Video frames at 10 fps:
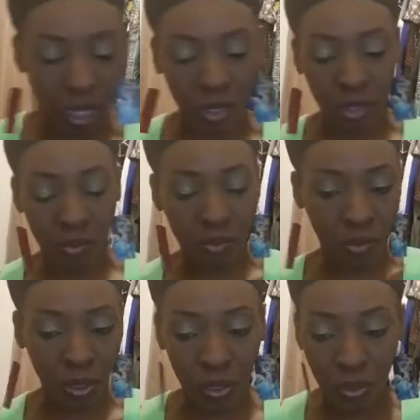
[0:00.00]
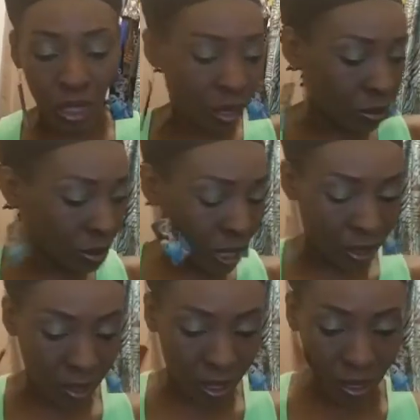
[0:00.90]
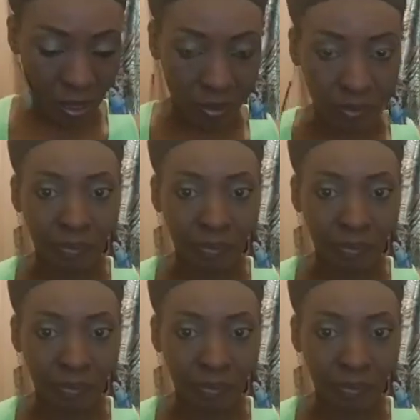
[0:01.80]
I just turned that upside down.